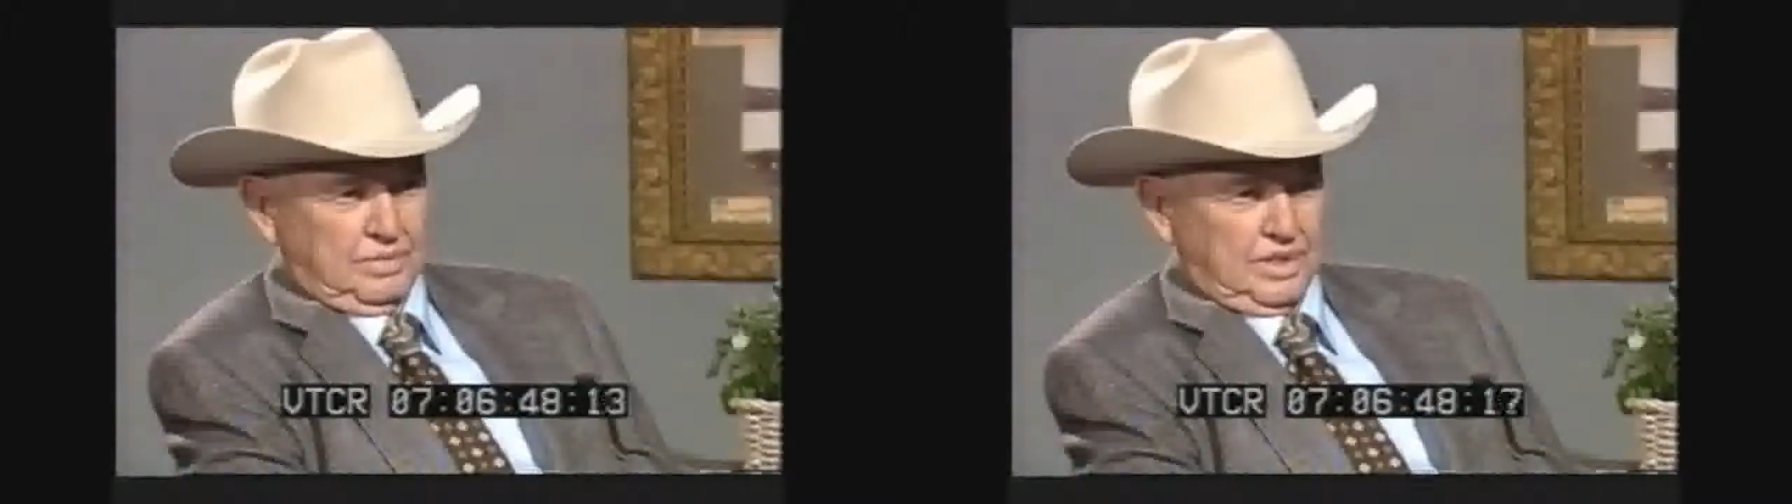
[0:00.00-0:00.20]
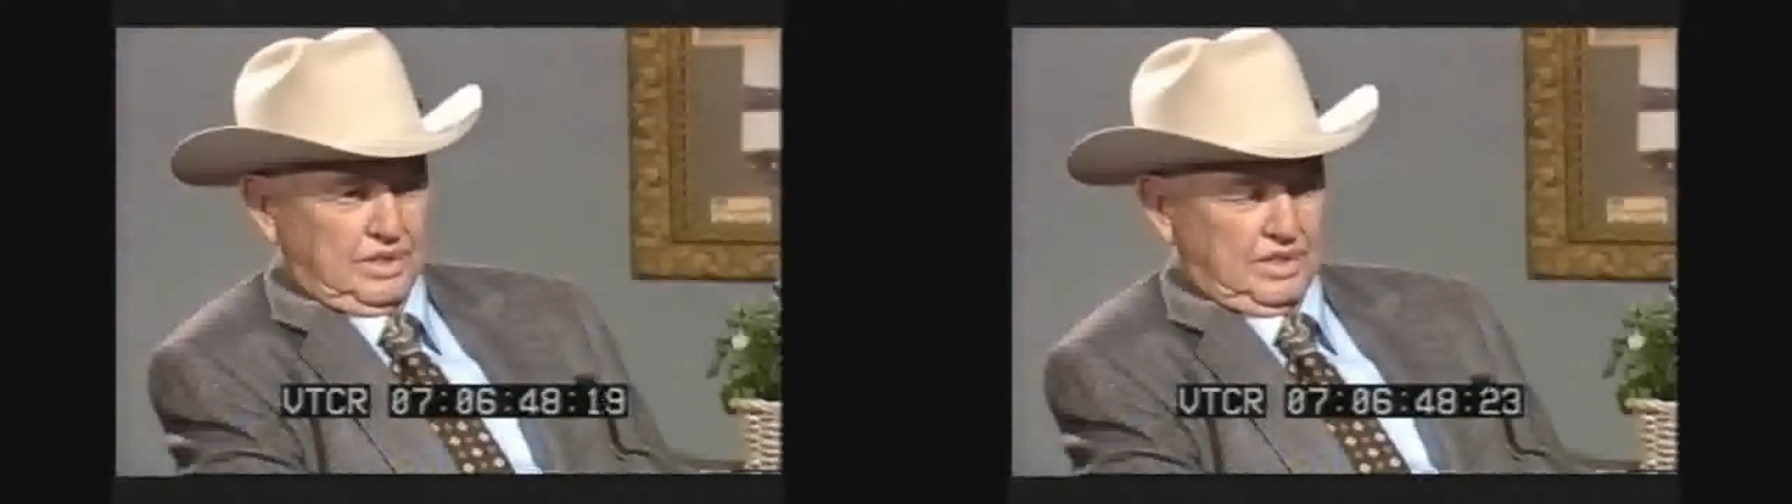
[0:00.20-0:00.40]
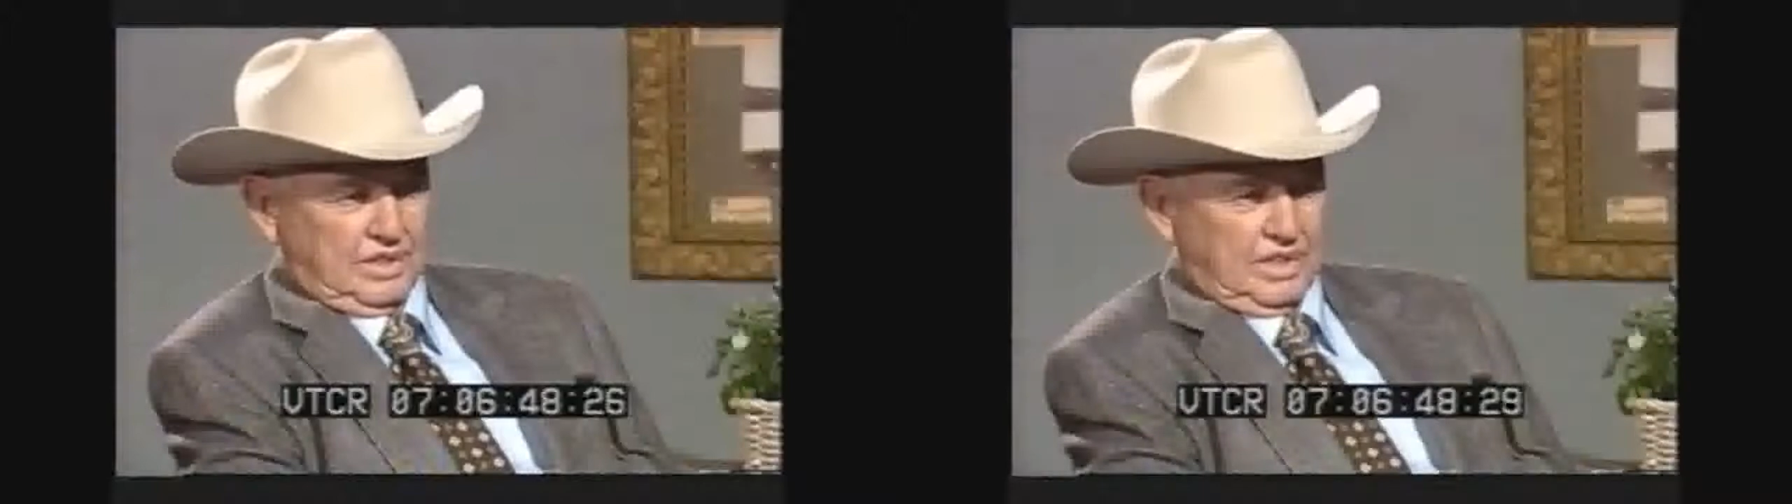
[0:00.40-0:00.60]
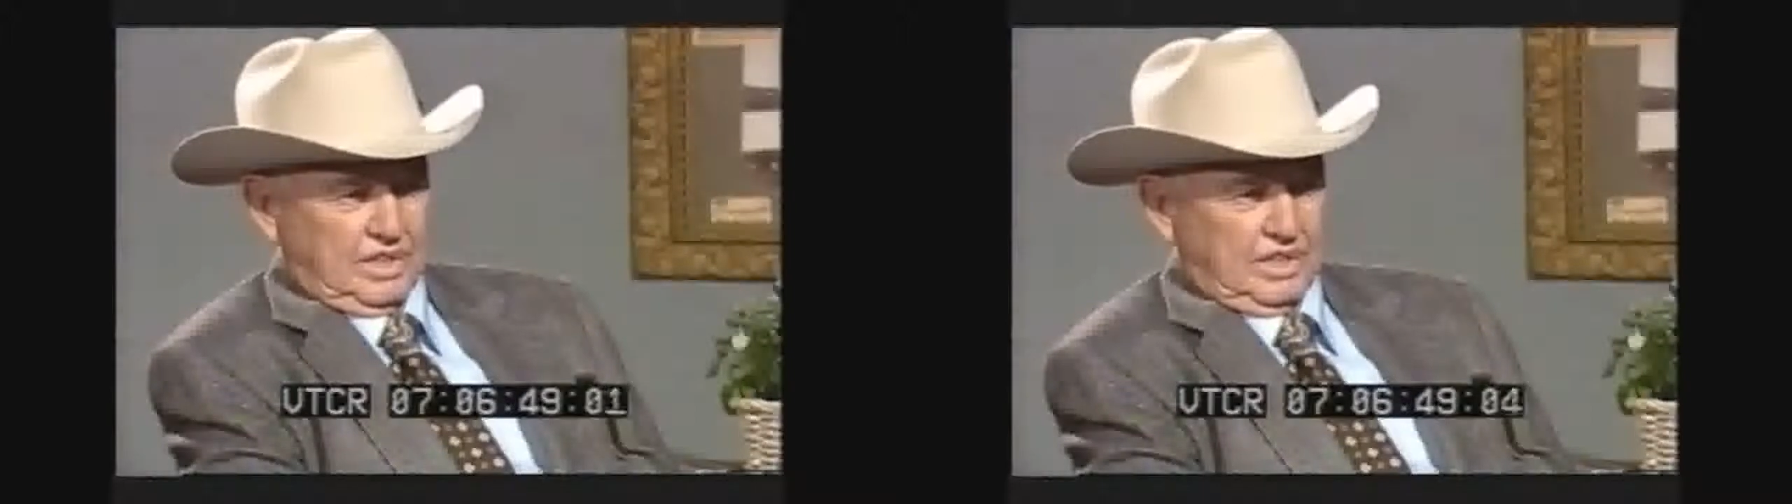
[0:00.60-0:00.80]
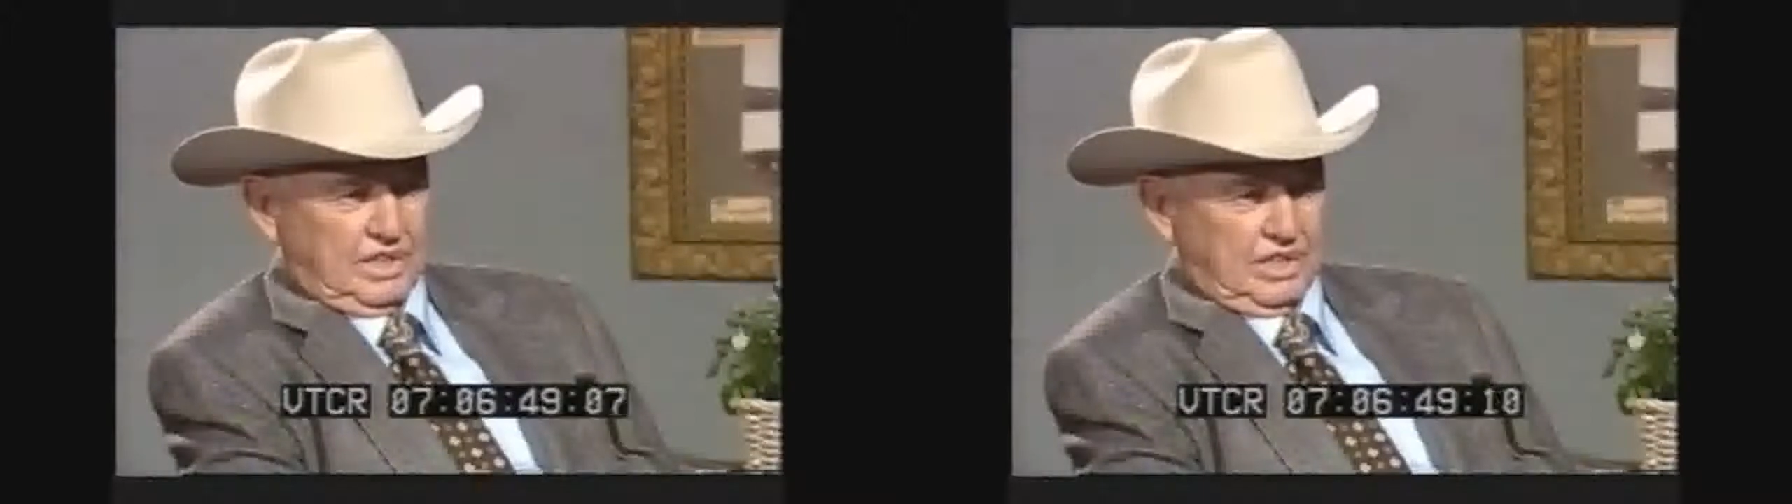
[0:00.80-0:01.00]
in
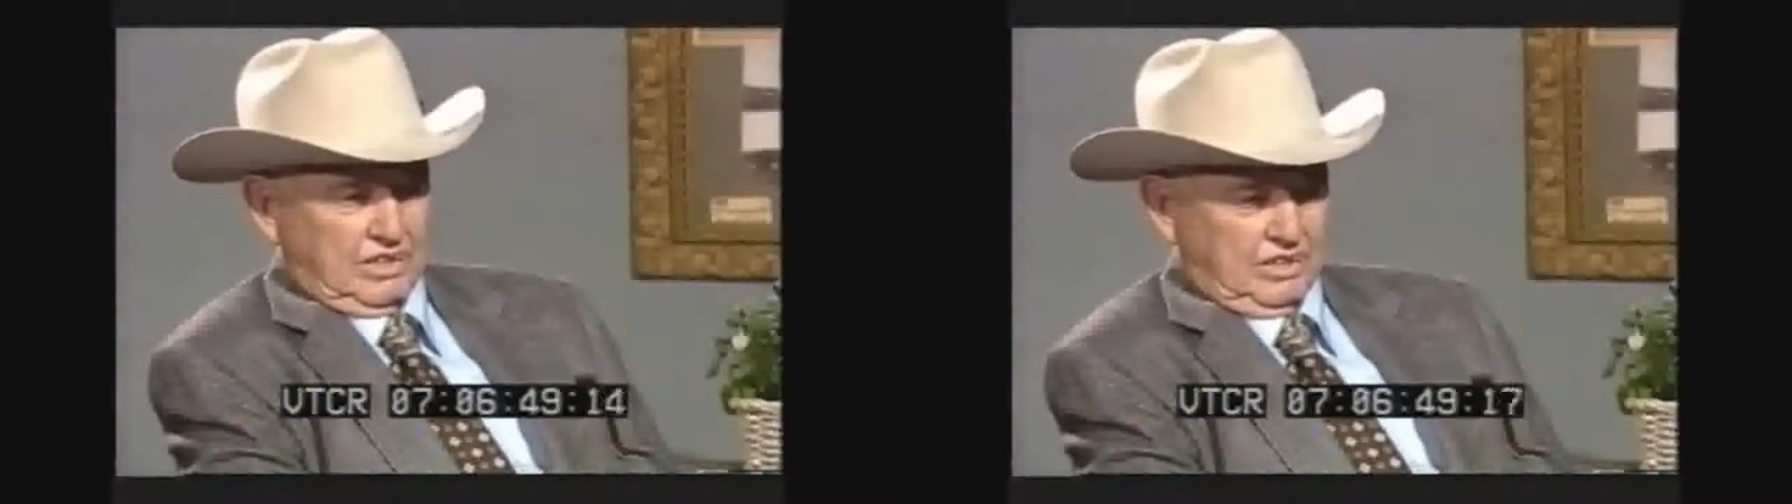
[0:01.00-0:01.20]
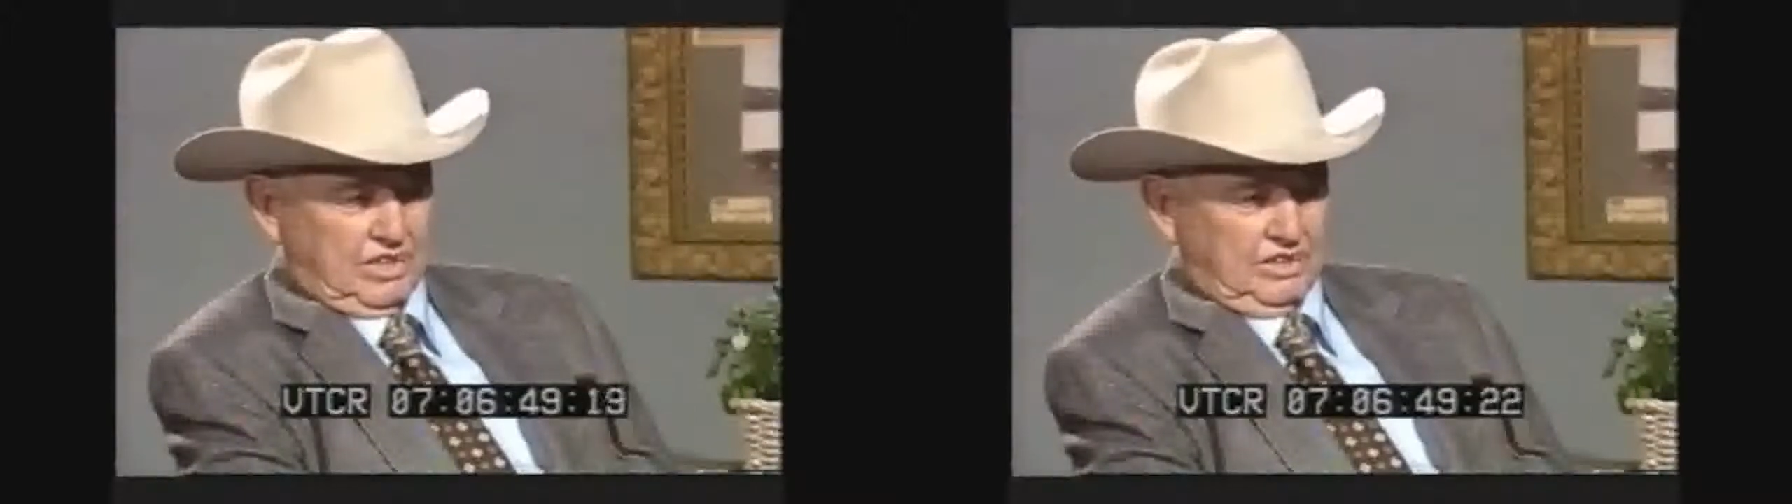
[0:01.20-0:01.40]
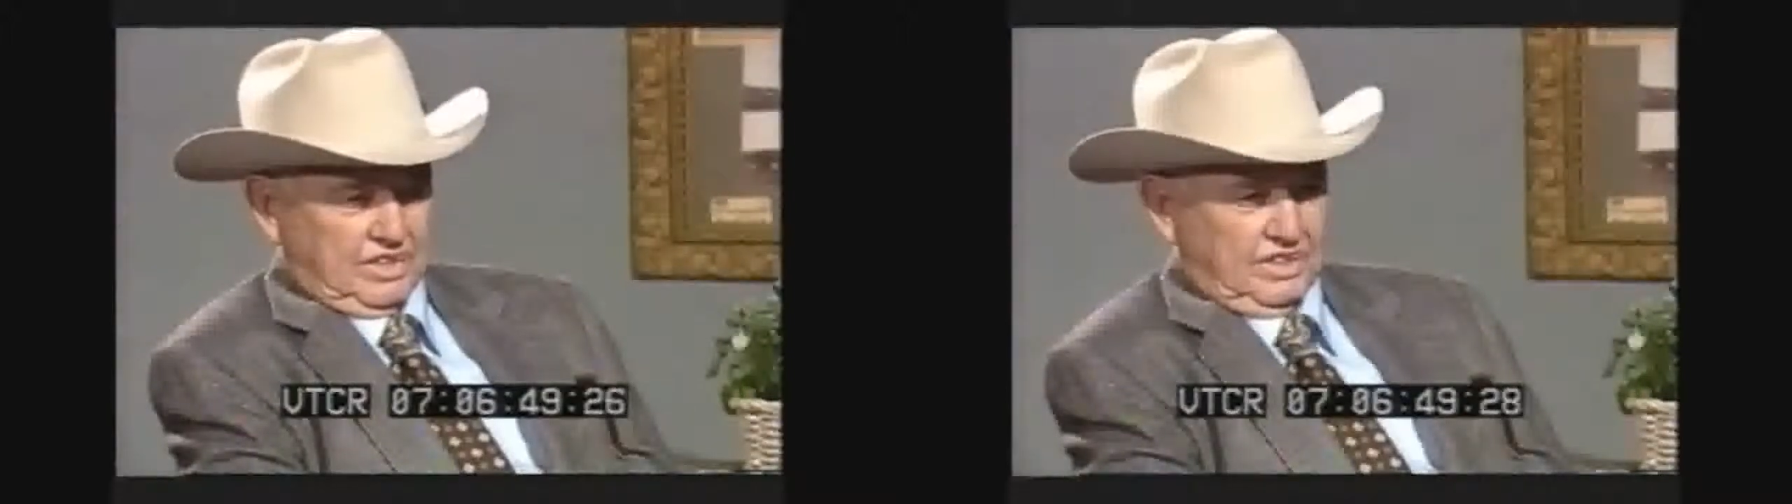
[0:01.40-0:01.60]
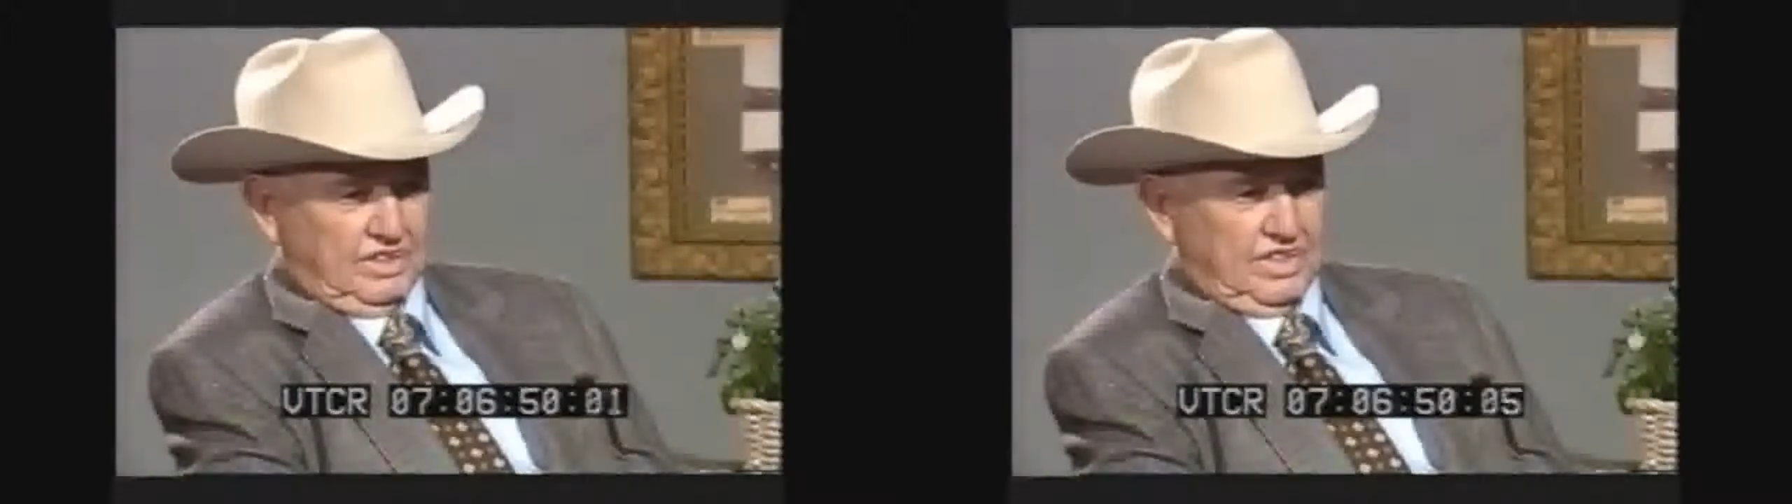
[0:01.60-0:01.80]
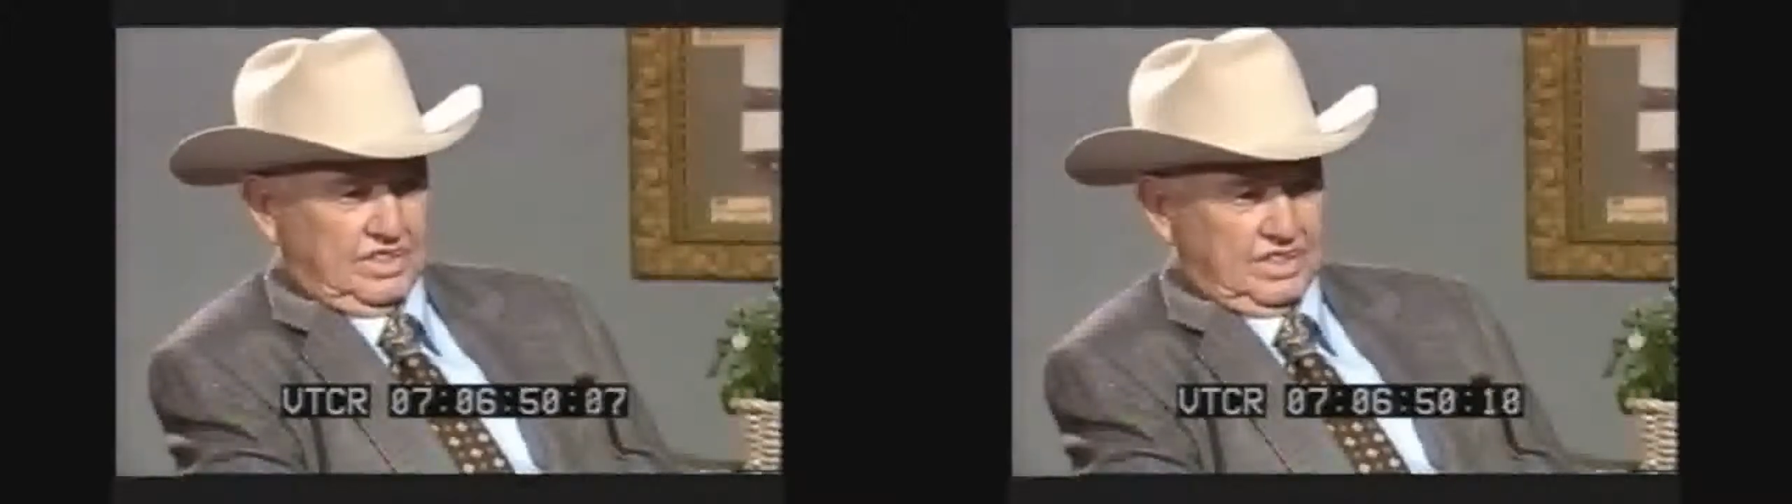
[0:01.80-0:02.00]
the early
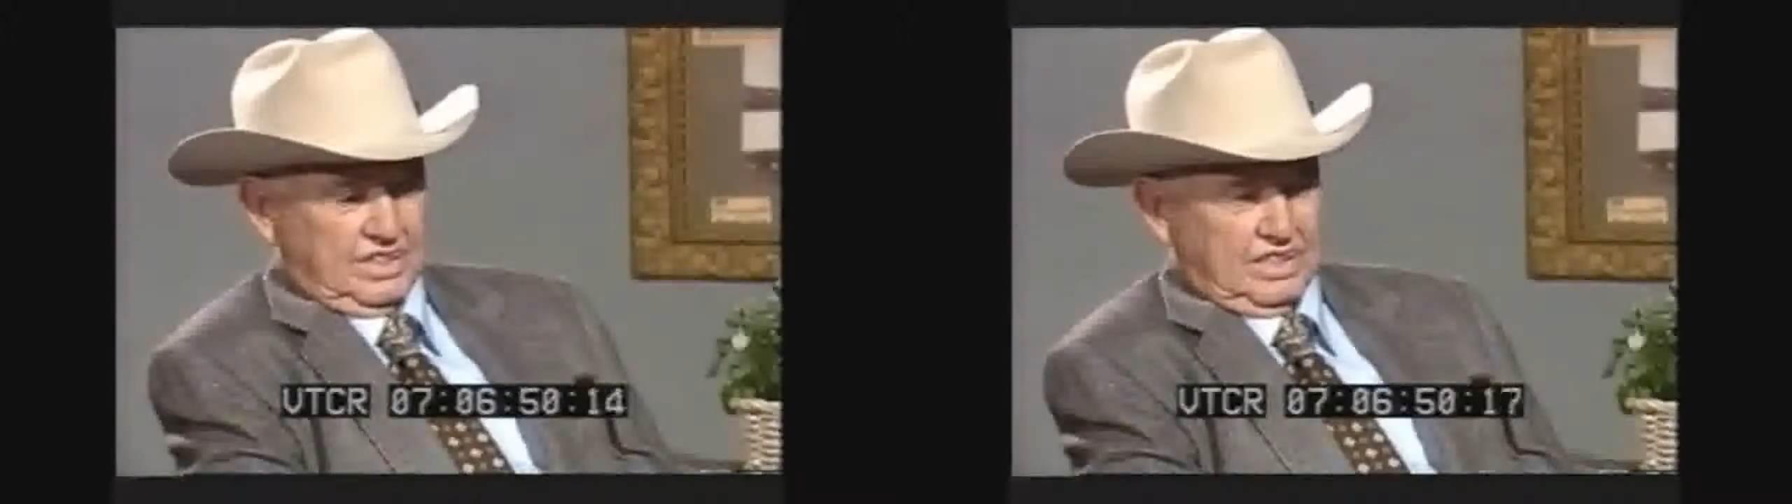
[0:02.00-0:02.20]
30s,